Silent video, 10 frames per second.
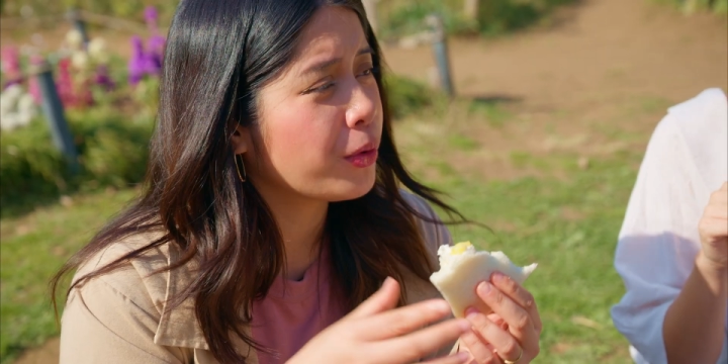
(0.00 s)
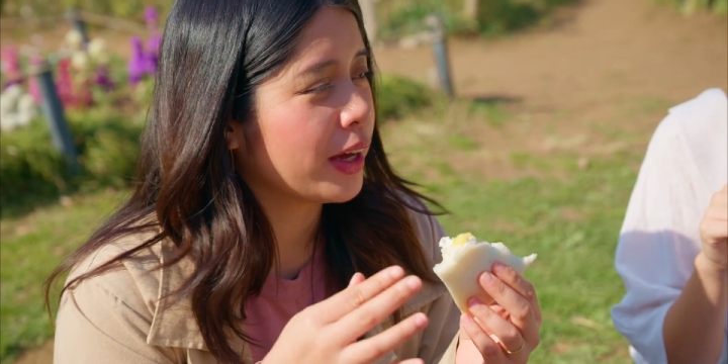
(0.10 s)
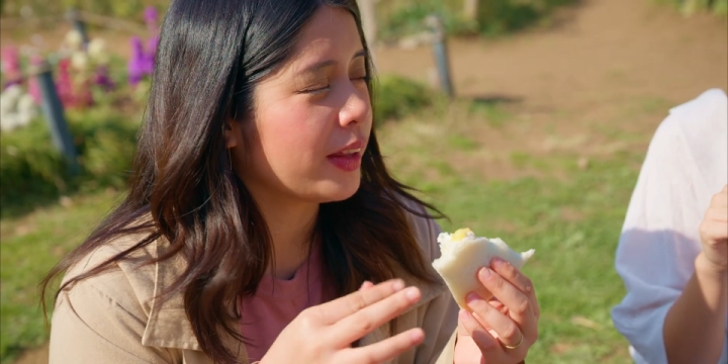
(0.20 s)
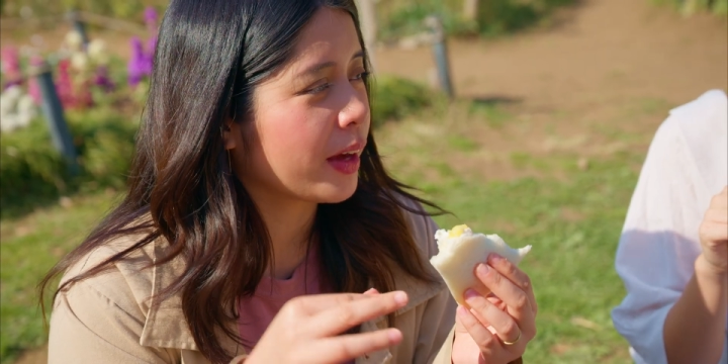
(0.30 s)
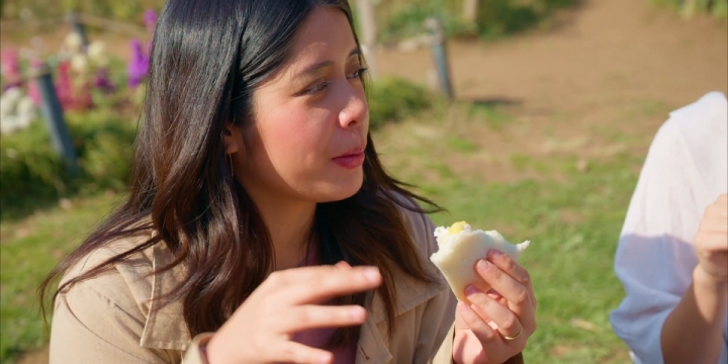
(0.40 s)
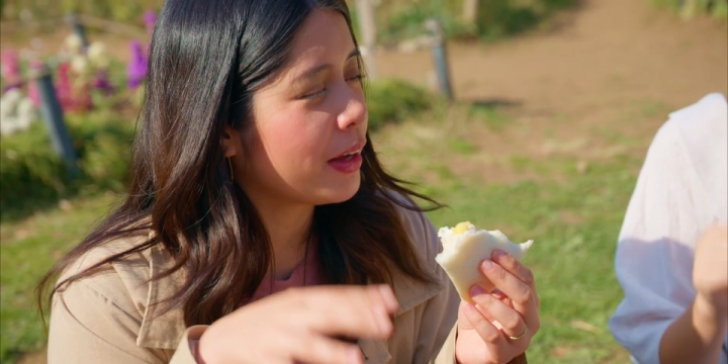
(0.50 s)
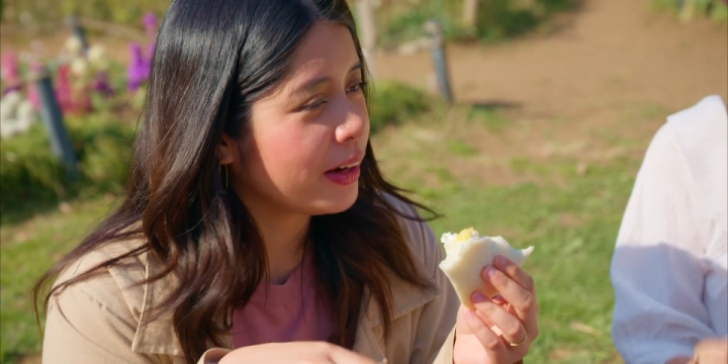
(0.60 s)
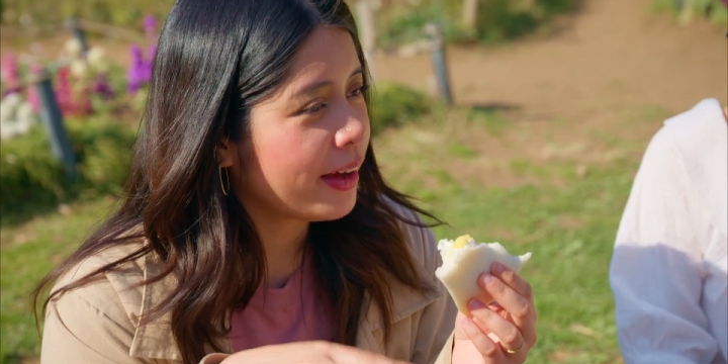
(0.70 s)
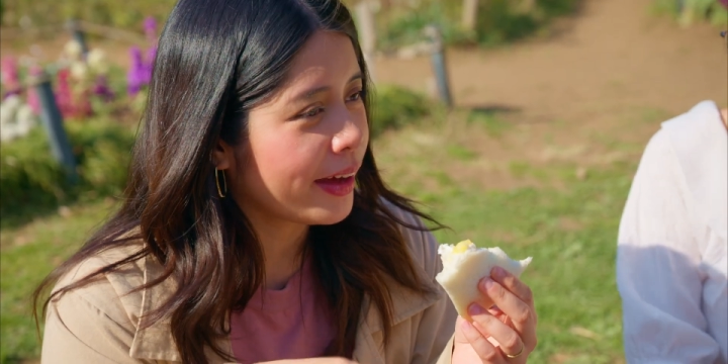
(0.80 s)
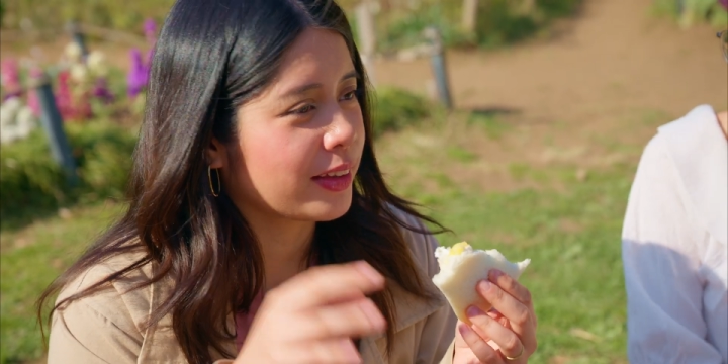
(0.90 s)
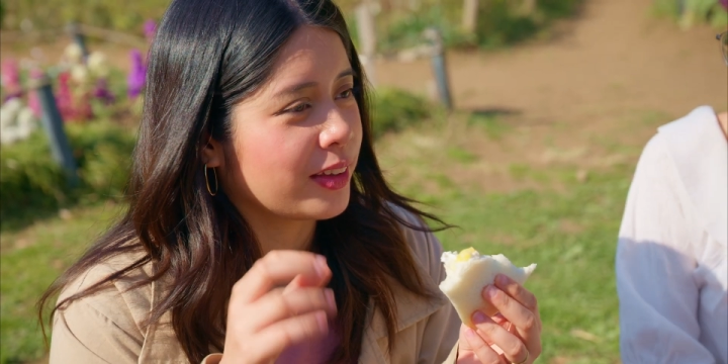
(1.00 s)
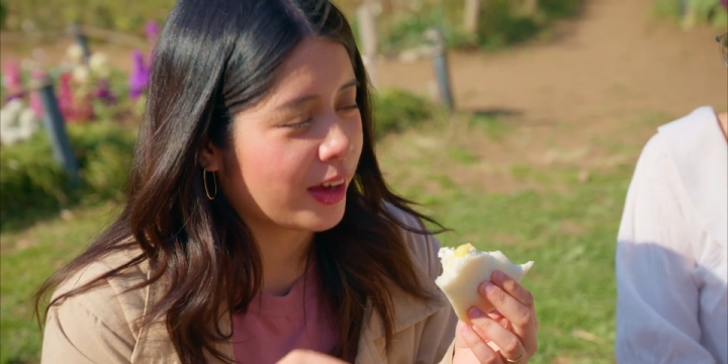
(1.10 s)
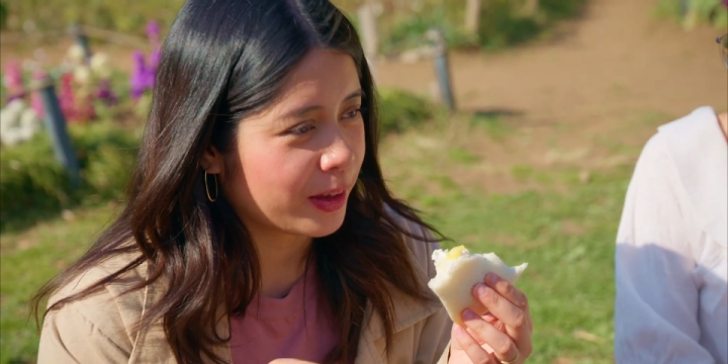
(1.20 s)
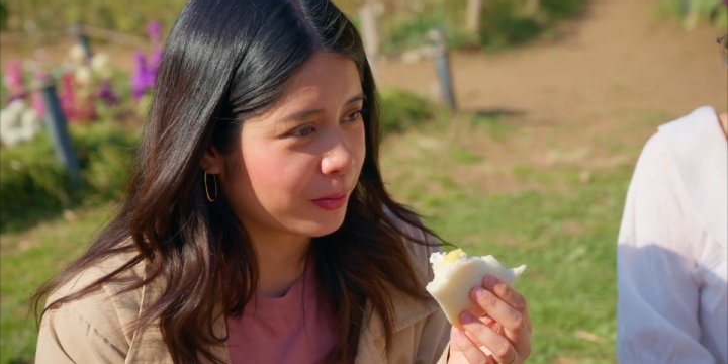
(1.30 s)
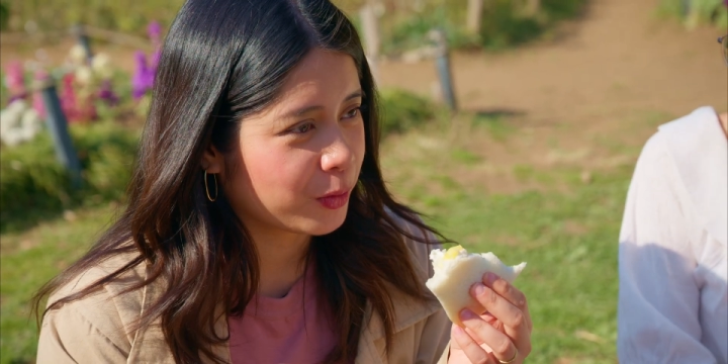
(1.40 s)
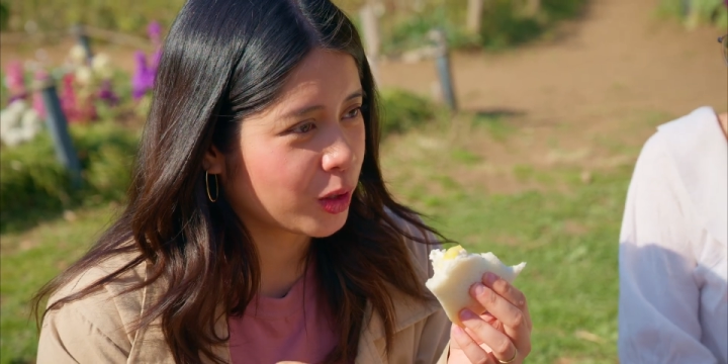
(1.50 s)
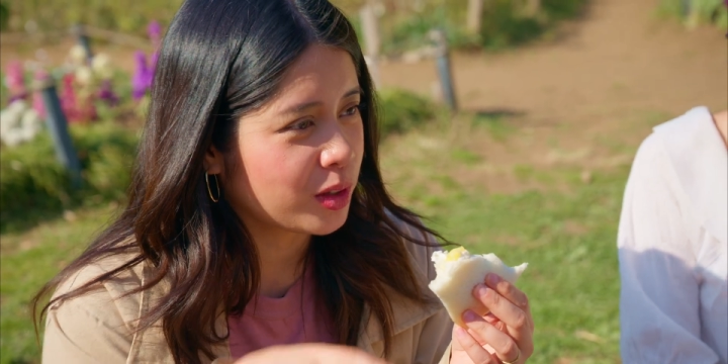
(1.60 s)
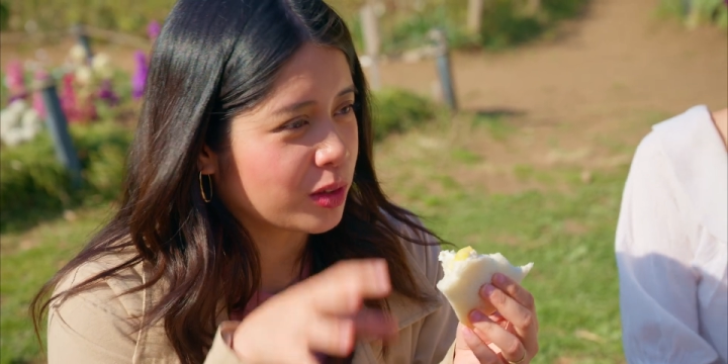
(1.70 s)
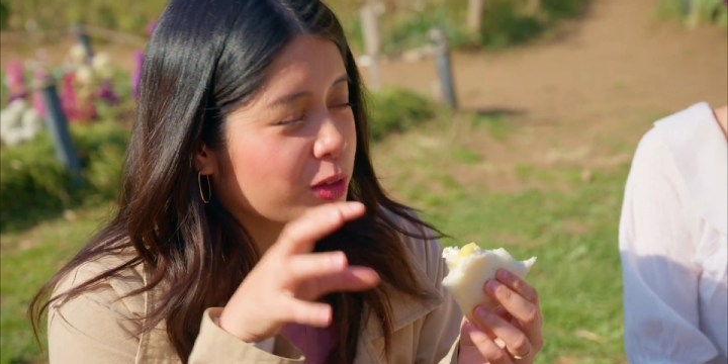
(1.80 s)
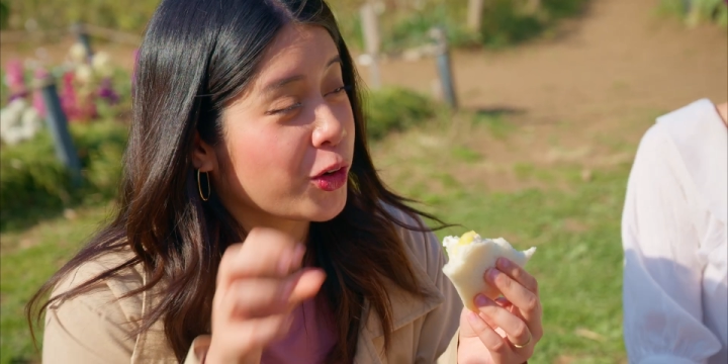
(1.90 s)
Okay, like a banana I can get
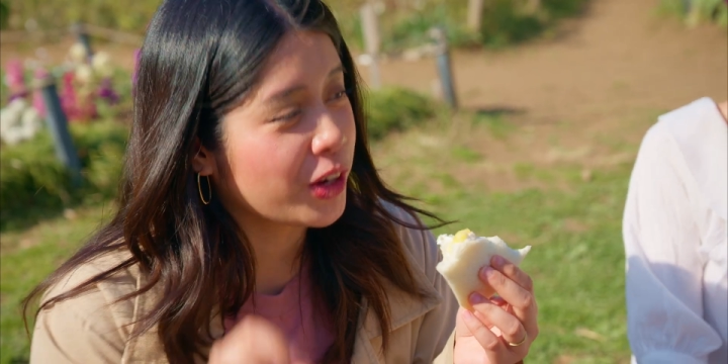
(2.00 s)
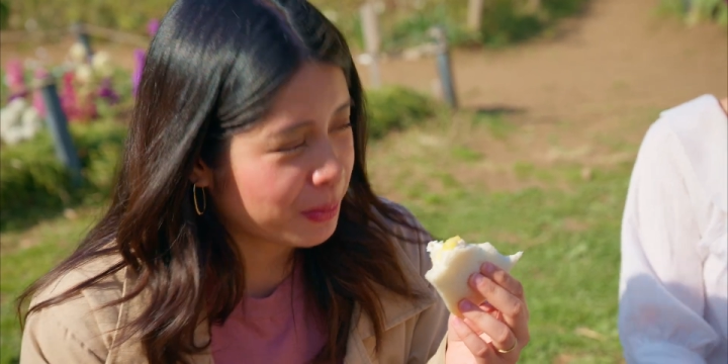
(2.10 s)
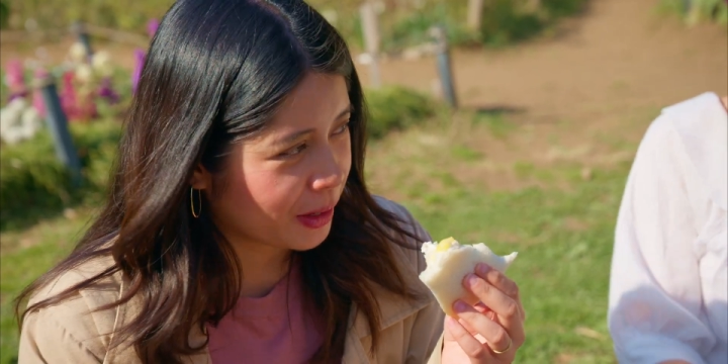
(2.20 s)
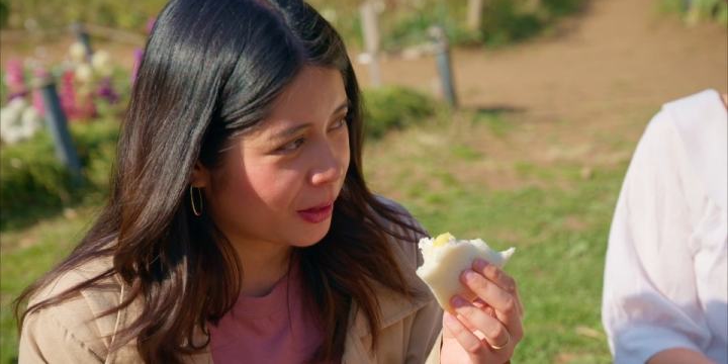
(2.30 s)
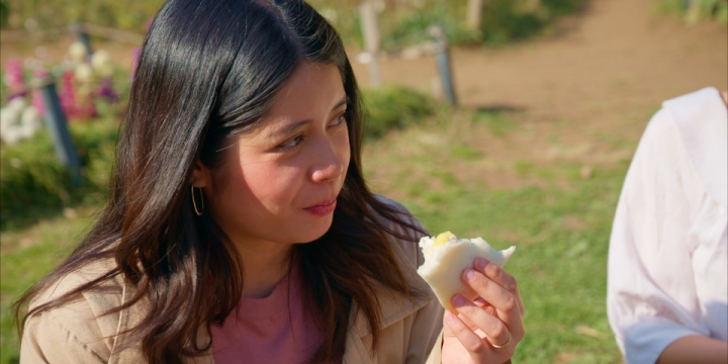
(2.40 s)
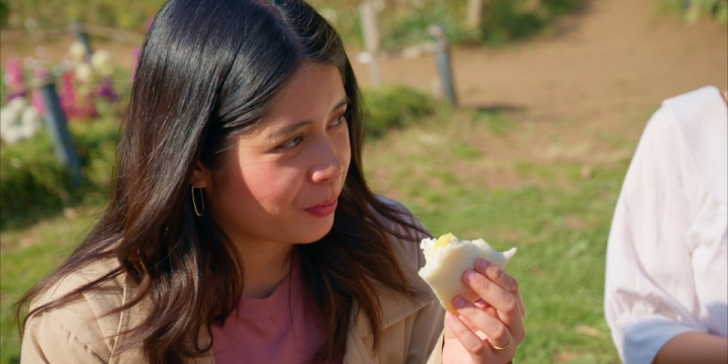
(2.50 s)
because it's creamy.